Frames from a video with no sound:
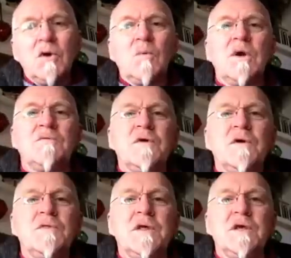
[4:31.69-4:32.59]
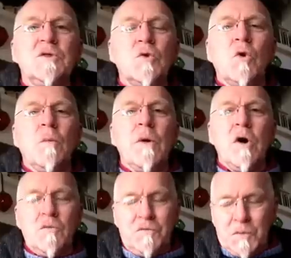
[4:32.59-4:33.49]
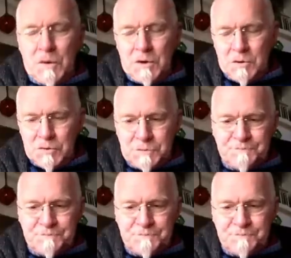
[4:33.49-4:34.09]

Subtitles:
with the norm of the world.